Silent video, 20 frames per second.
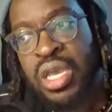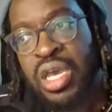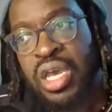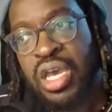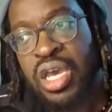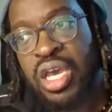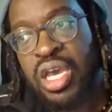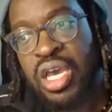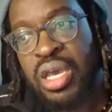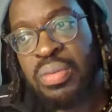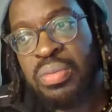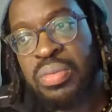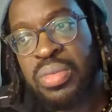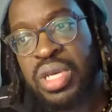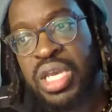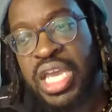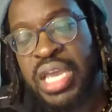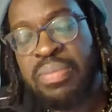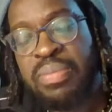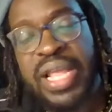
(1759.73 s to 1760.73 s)

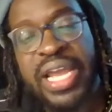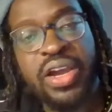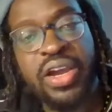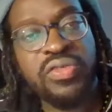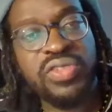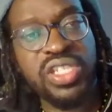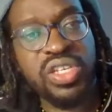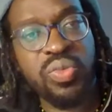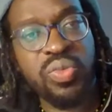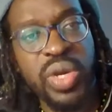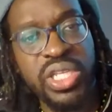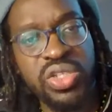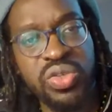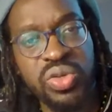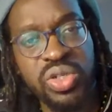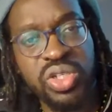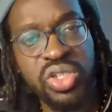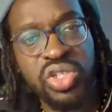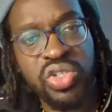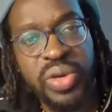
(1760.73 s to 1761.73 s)
Imlac obviously went
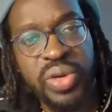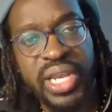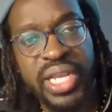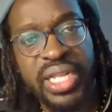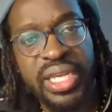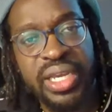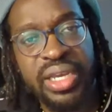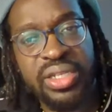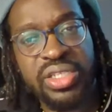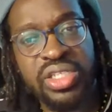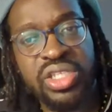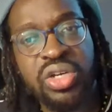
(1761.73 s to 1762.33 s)
to Australia.